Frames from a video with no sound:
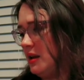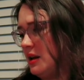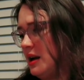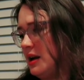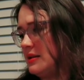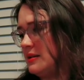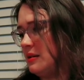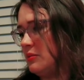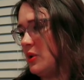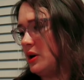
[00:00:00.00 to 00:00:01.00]
I got
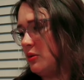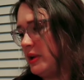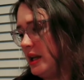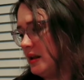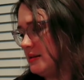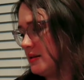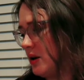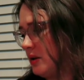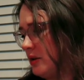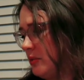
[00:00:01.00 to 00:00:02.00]
some runner beans,
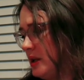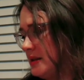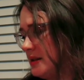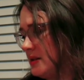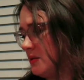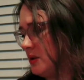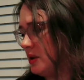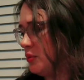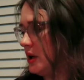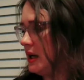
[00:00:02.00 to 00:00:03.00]
scarlet runner beans because they're
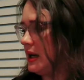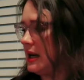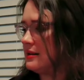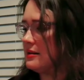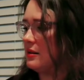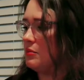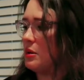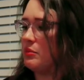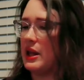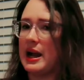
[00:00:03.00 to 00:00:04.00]
really pretty, and
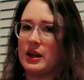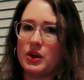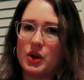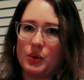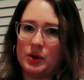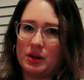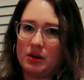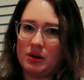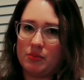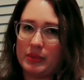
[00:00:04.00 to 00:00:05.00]
some black
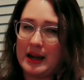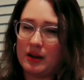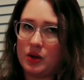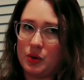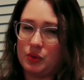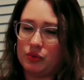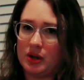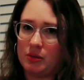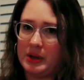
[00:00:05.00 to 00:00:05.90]
coated, black coat runner